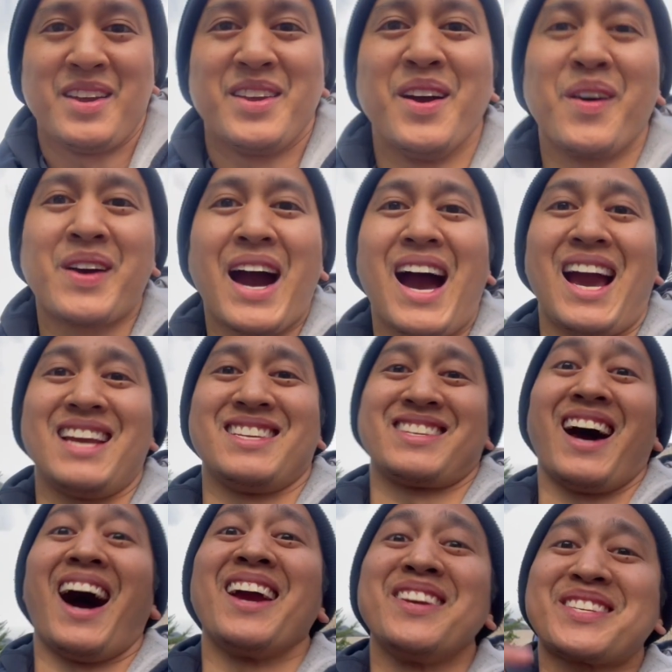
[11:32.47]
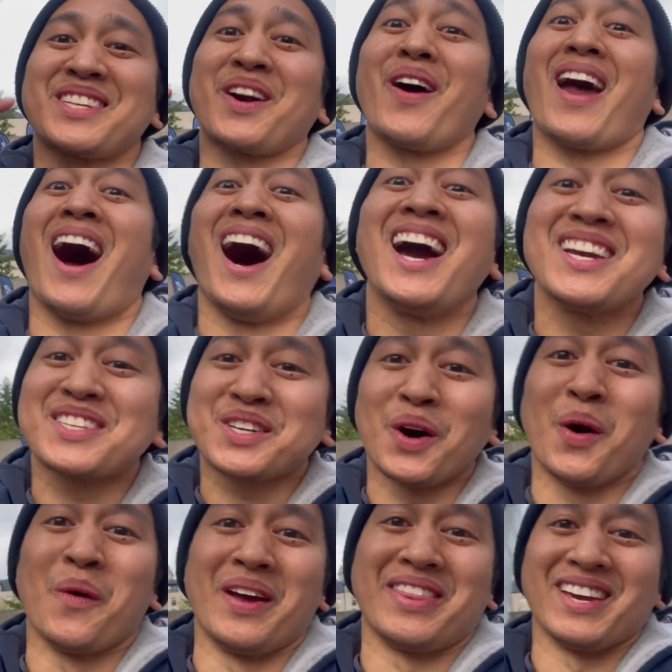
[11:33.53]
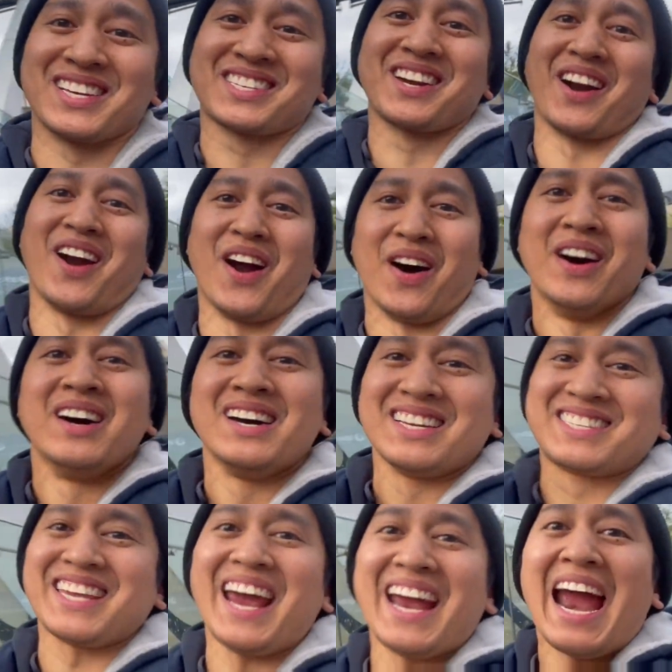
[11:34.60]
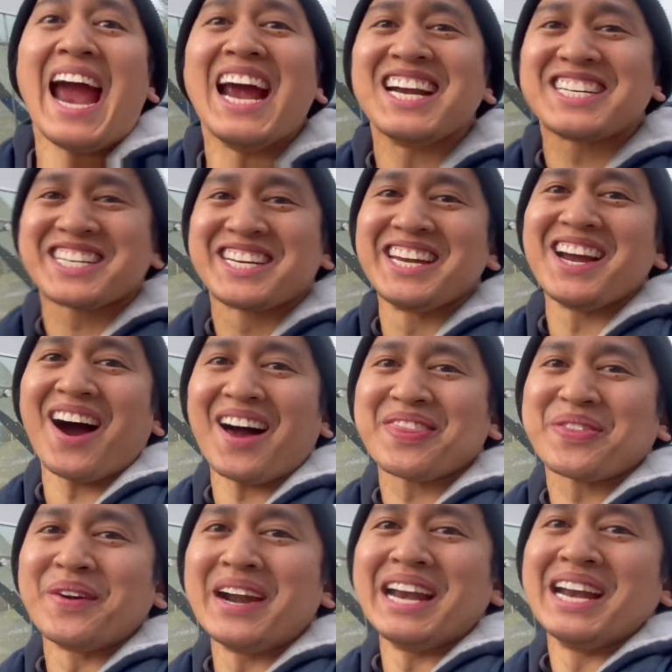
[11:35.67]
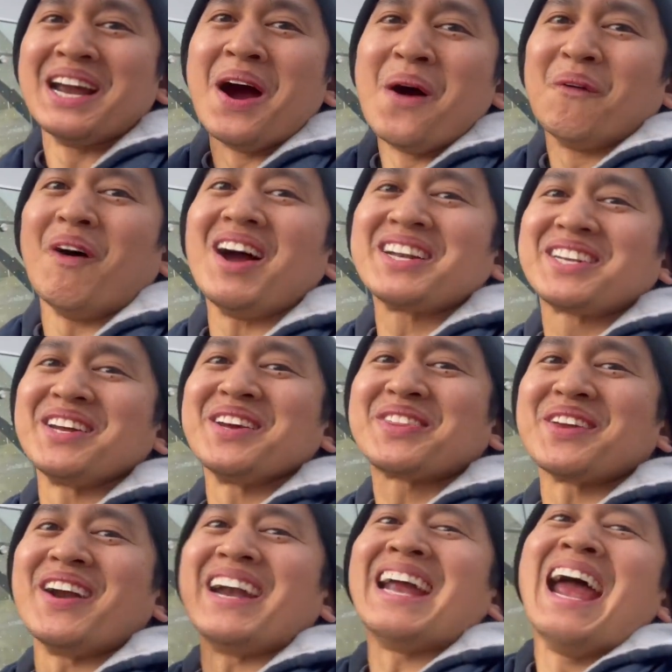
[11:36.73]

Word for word: Yo guys, I used to go to high school with this girl. Say HT on three. One, two, three,